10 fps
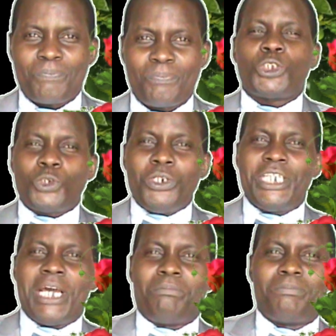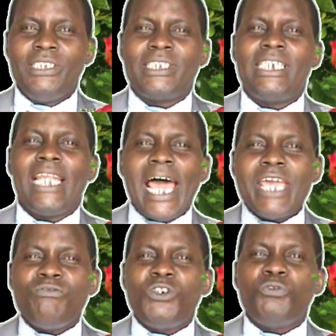Sodium is
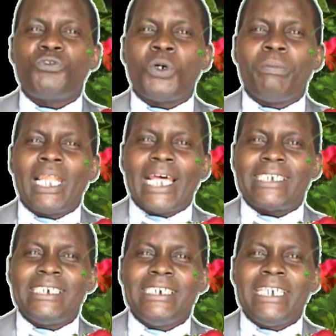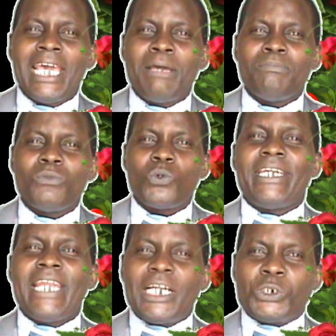derived from a Latin name
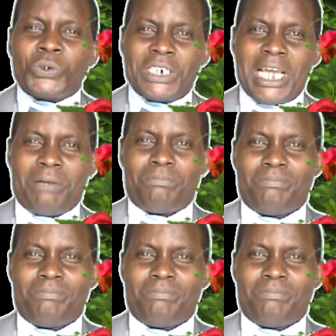natrium,